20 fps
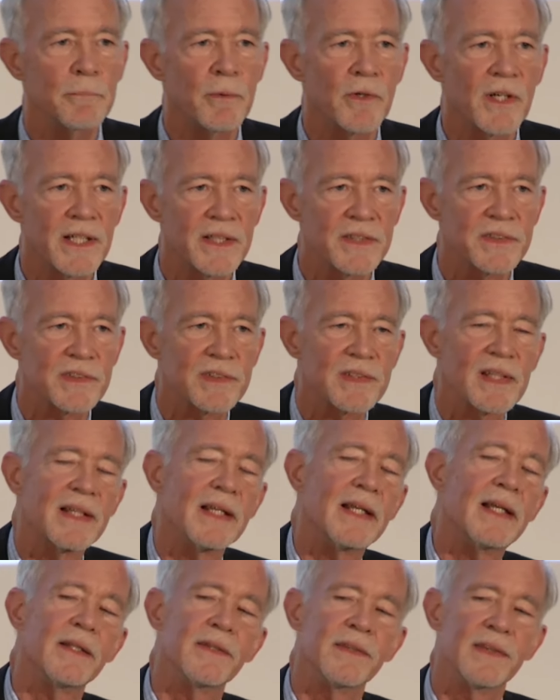brisk
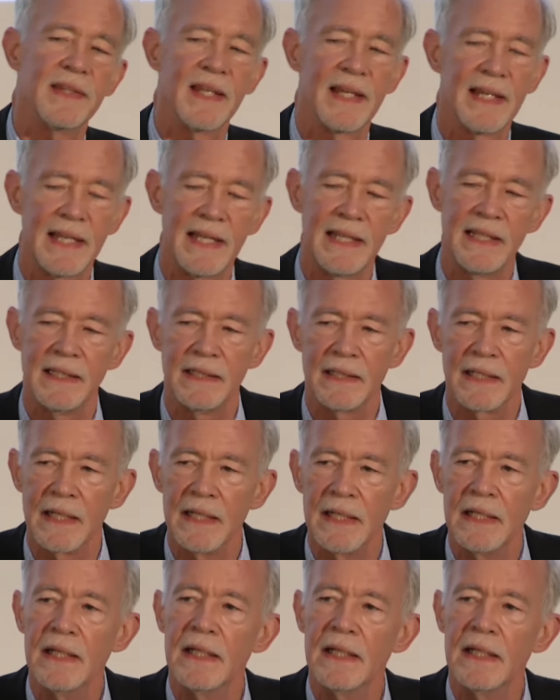in The Hague,